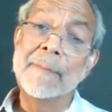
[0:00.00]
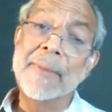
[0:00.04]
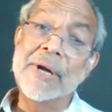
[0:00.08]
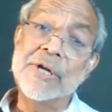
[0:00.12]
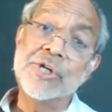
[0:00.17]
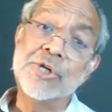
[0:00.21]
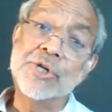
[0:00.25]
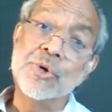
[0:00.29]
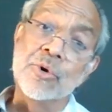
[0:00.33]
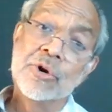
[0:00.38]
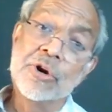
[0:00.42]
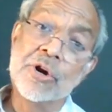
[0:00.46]

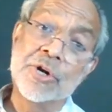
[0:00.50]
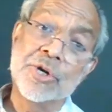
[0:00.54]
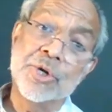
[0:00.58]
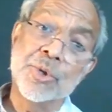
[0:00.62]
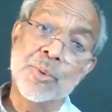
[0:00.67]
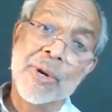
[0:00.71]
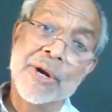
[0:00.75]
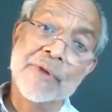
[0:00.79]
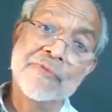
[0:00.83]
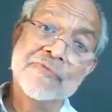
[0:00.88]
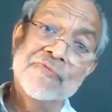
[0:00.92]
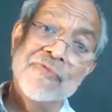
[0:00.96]
but you're on a
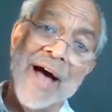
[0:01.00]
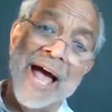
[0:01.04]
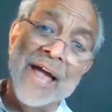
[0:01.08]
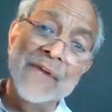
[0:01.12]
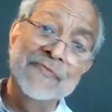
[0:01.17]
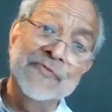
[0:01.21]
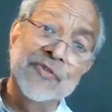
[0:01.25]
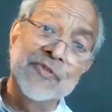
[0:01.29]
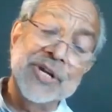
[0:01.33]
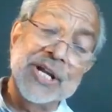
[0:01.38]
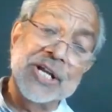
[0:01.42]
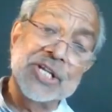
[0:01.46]

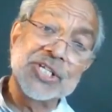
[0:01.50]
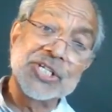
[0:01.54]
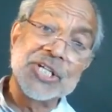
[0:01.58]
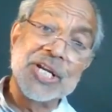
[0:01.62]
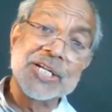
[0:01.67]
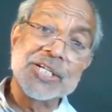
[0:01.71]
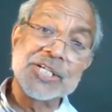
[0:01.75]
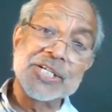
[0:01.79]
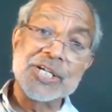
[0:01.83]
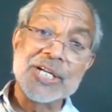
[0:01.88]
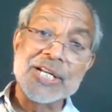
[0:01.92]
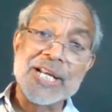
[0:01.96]
twenty-five-foot
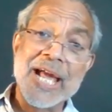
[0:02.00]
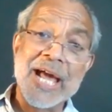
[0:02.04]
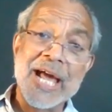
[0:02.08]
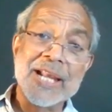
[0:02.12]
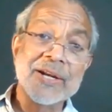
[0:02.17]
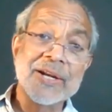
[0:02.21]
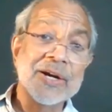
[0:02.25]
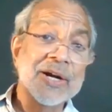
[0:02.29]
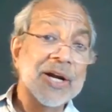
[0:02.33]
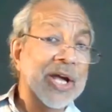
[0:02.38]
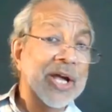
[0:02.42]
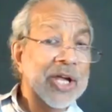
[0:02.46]
extension
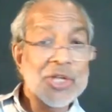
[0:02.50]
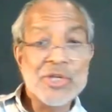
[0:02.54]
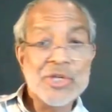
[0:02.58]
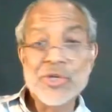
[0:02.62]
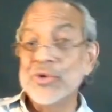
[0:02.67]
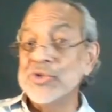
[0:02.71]
ladder,